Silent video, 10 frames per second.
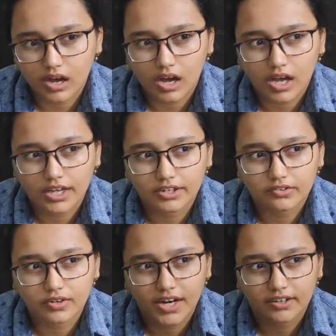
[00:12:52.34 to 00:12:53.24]
I
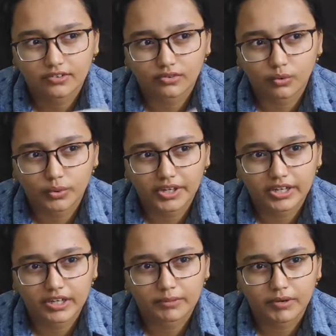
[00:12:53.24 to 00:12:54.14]
tried sowing
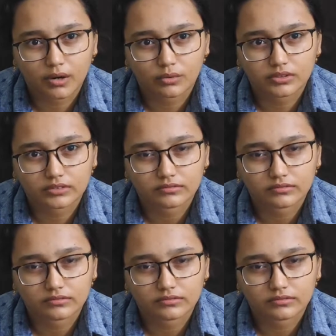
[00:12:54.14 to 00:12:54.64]
in about